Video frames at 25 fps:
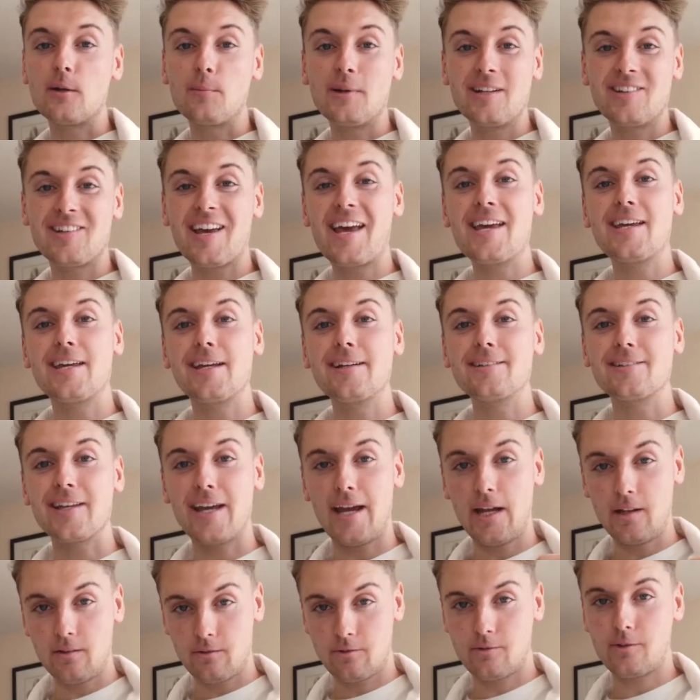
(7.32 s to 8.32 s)
are going to be taking
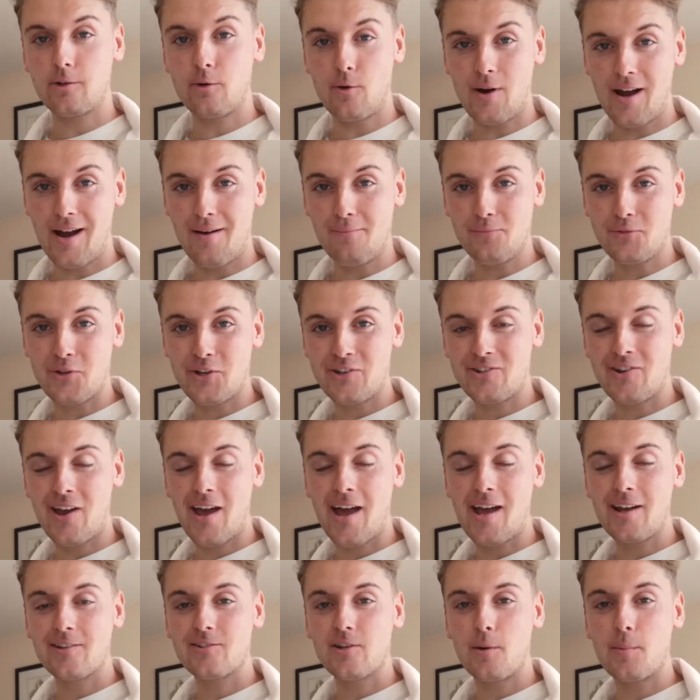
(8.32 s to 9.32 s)
to Instagram to
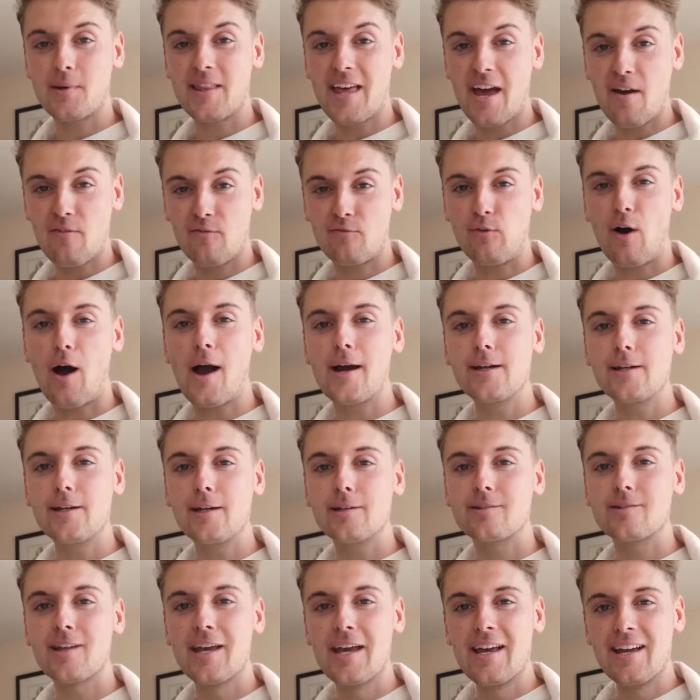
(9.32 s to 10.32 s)
share some of their
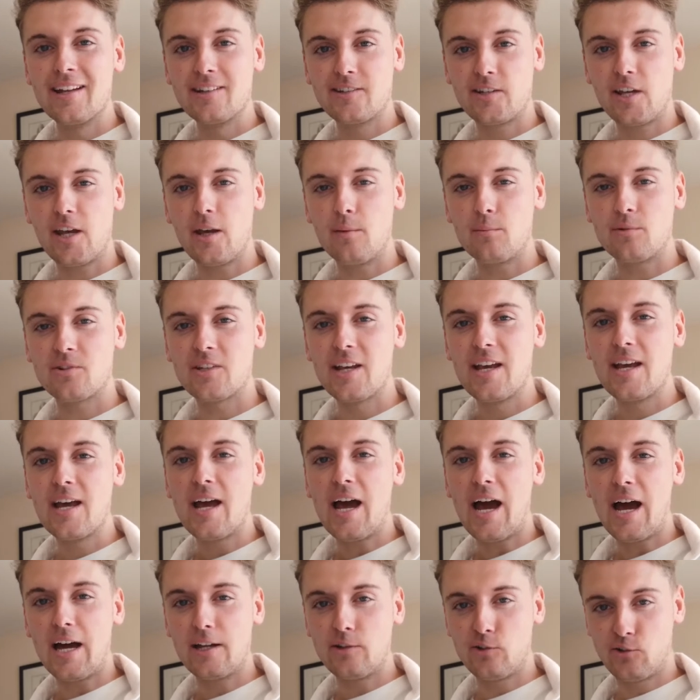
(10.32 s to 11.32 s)
finest tips
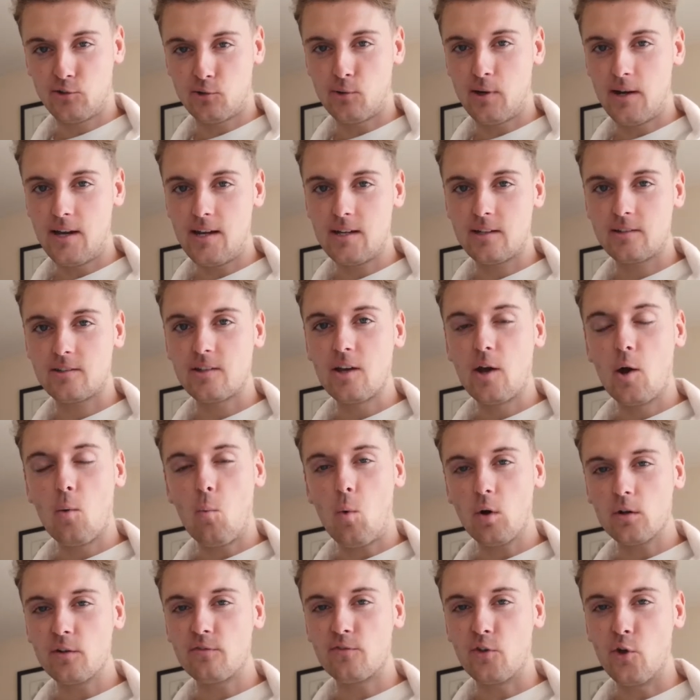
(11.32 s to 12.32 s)
and tricks.
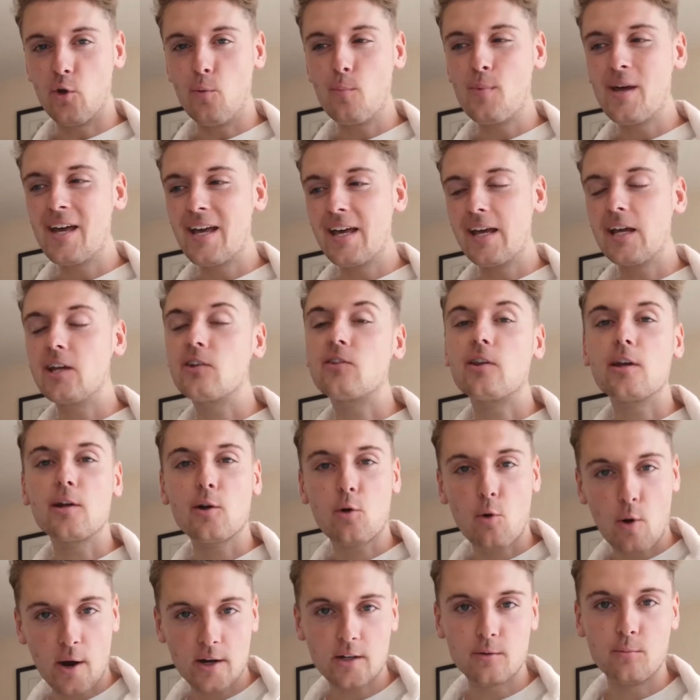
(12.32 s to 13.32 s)
One of them is the
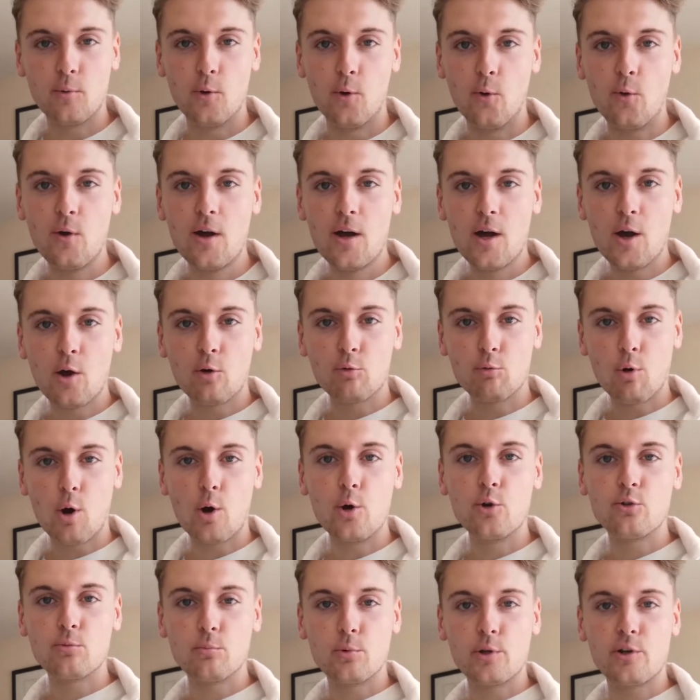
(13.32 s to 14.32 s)
incredible
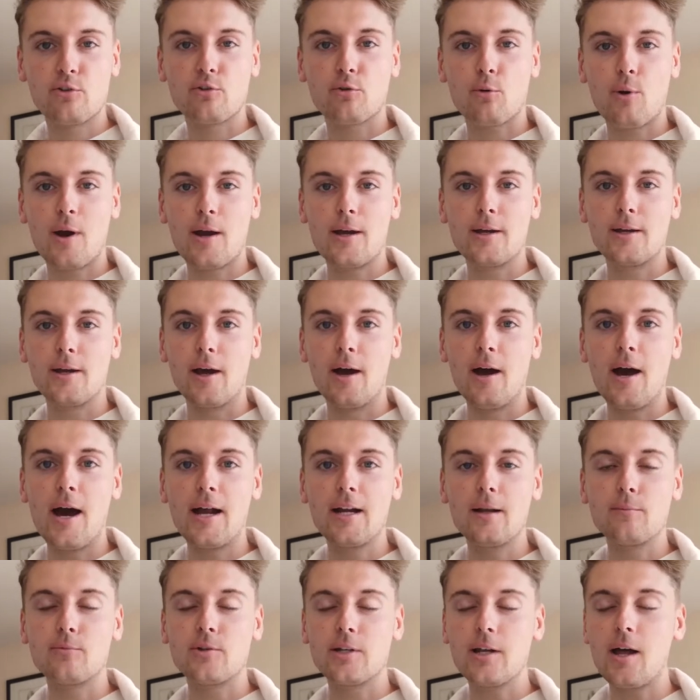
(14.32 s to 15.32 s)
Rosemary Shrager,
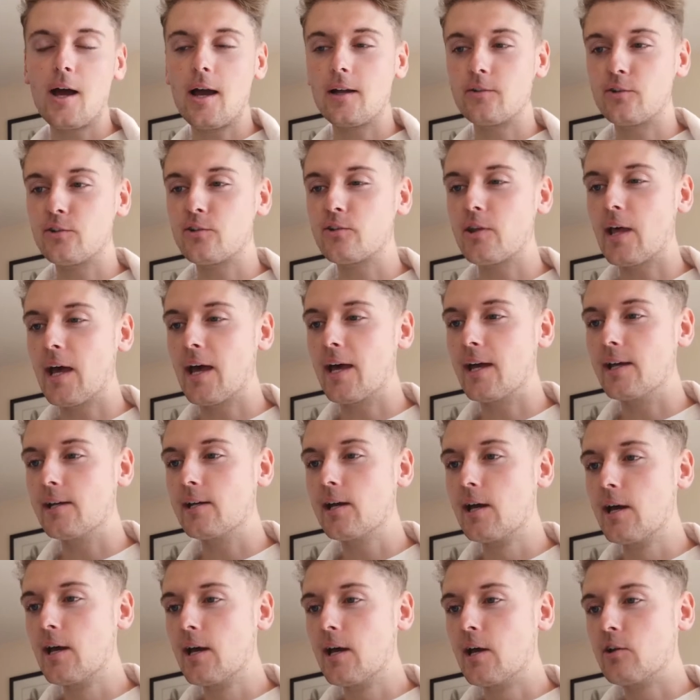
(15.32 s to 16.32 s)
and I'm delighted to
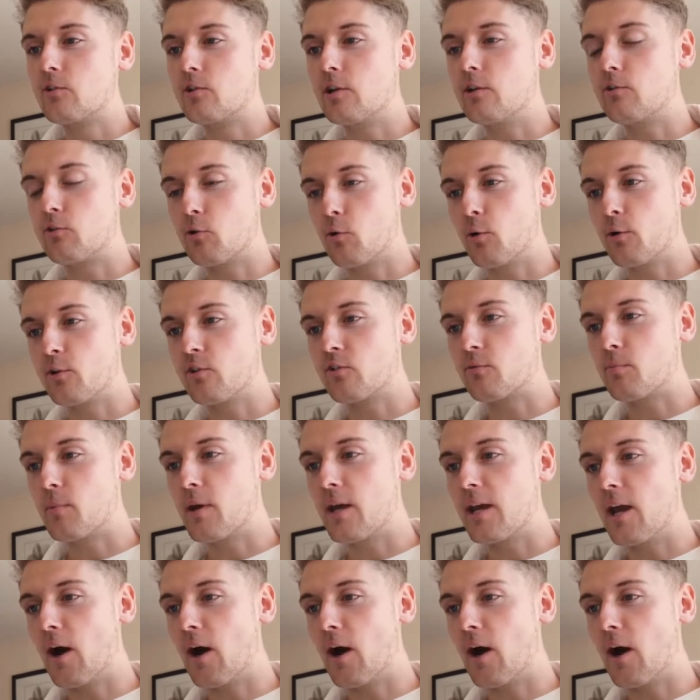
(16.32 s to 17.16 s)
say she joins